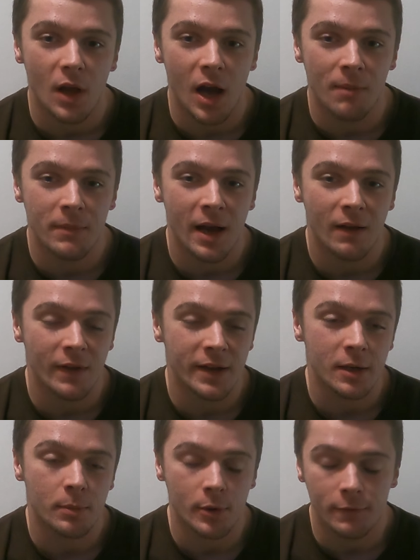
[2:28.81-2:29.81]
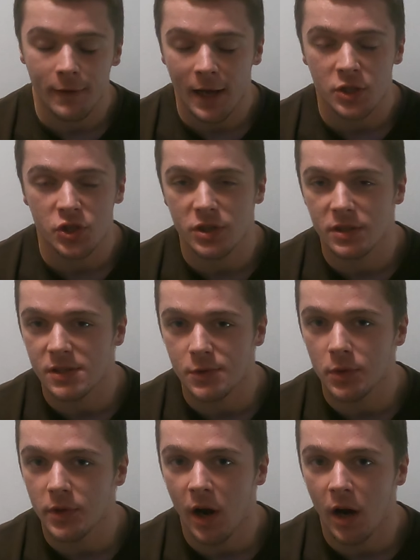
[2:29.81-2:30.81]
I'm not like a perfectionist
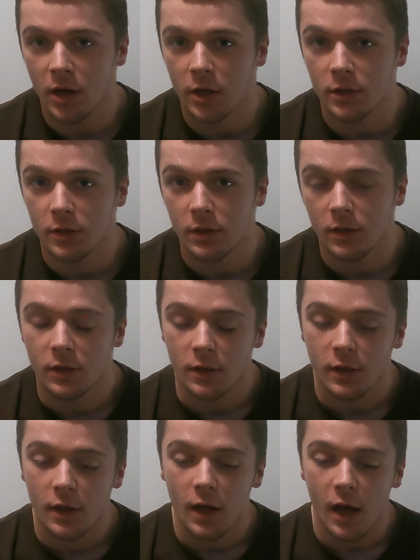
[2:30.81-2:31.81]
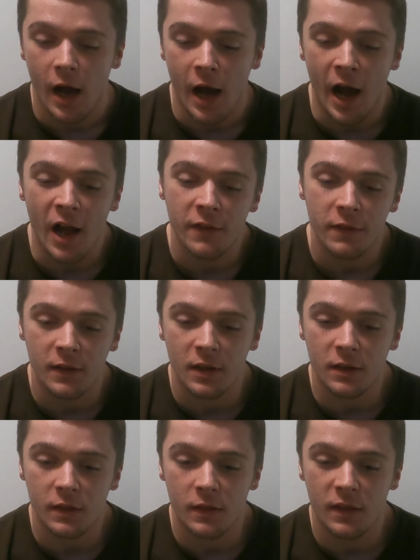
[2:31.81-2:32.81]
with art. I
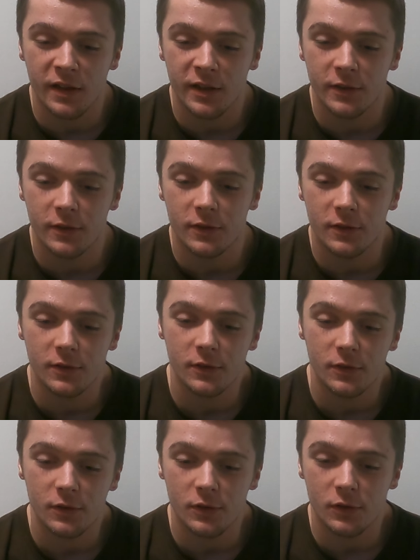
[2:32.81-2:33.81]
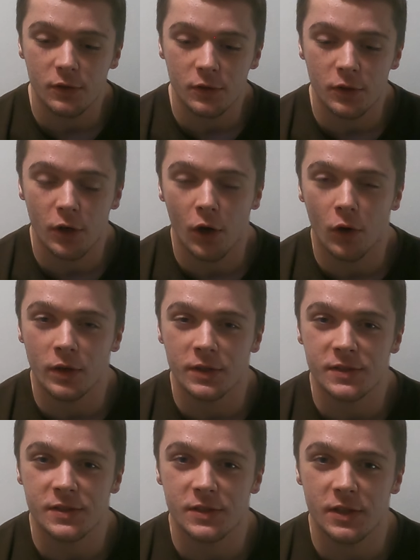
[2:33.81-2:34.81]
think that
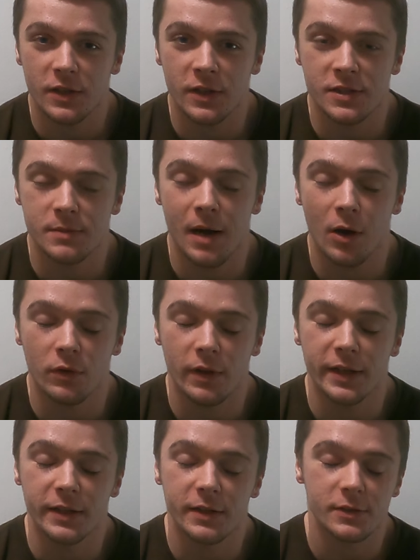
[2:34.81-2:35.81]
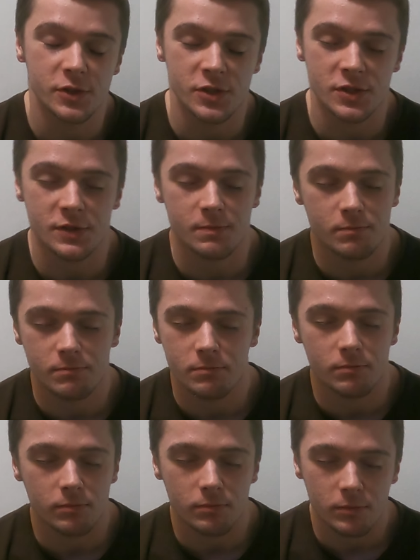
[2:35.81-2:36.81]
it's about like just
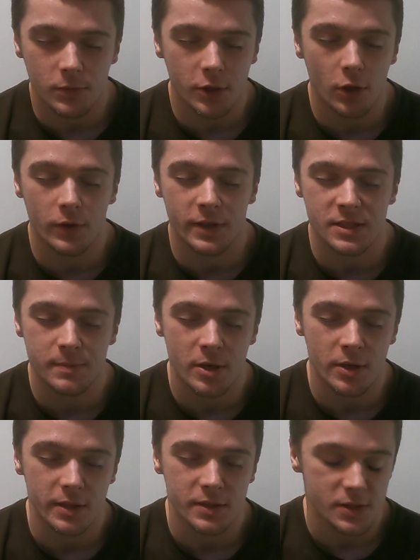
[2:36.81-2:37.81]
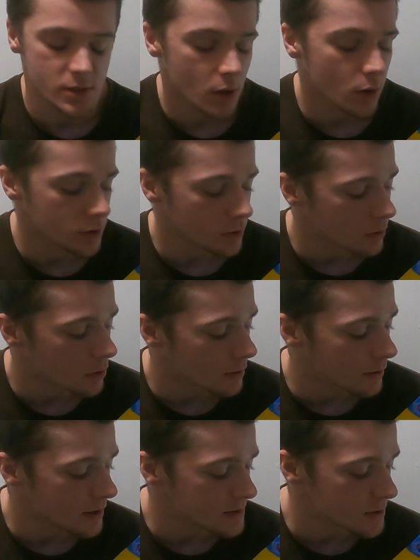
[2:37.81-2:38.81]
the experience, and you
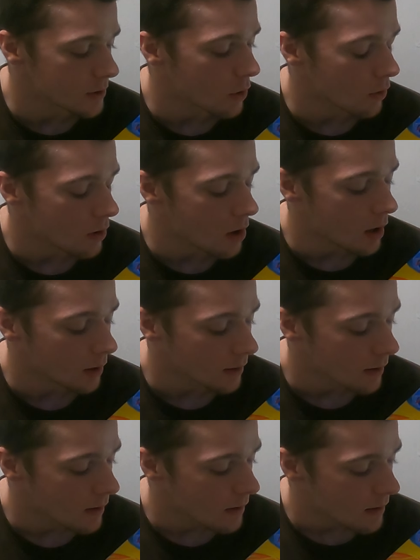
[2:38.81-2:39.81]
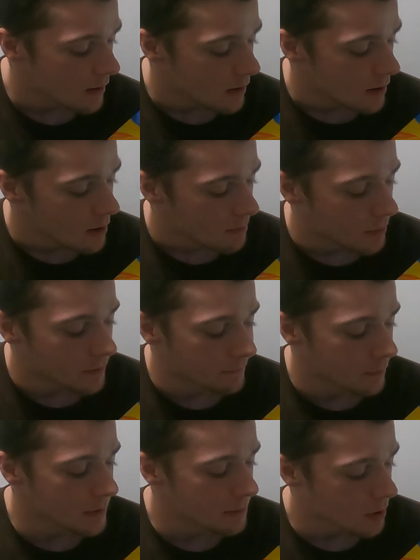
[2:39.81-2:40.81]
learn as you go along. But
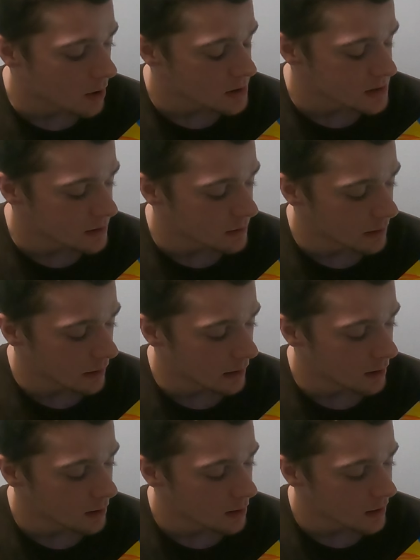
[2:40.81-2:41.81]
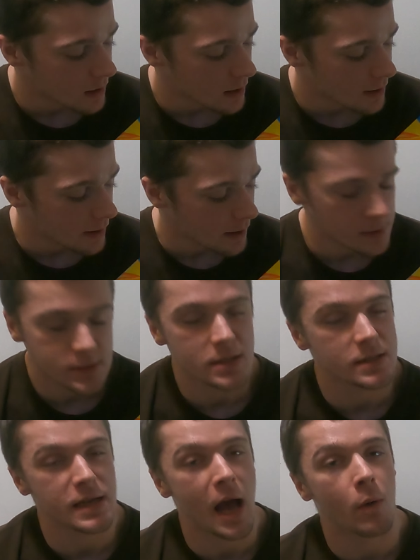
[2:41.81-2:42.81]
for me personally, it is
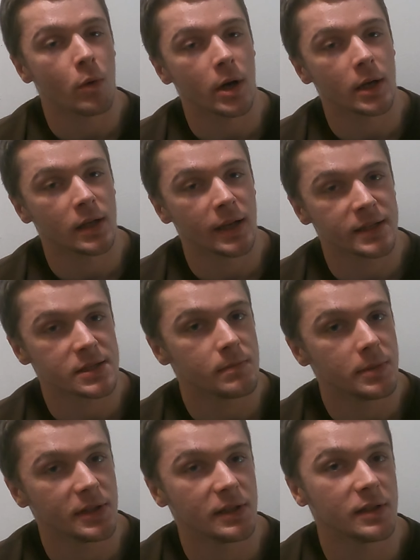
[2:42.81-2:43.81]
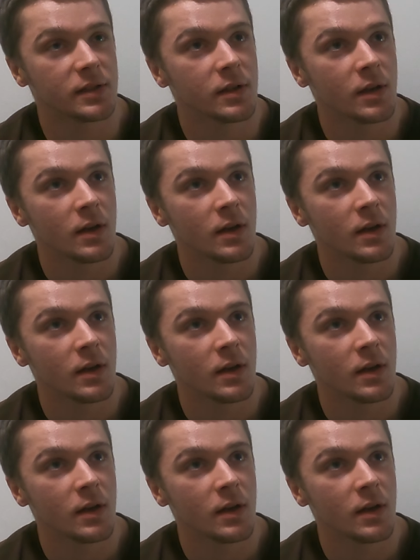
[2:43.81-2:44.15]
just not where I'd like to be.